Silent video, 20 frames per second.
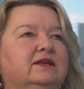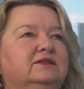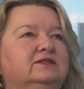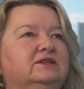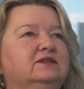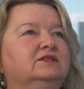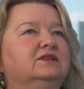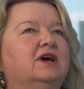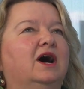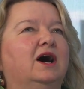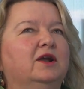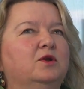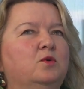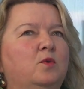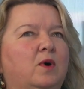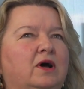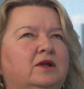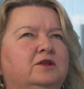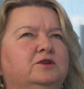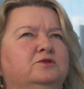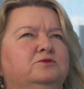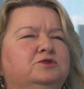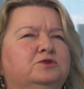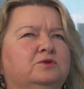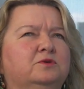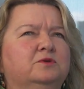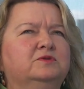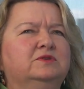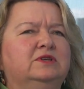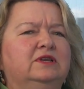It's in Tottawa, New
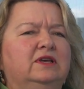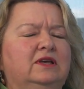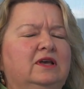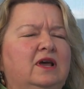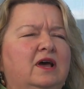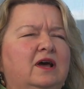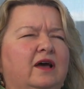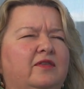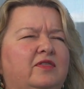Jersey.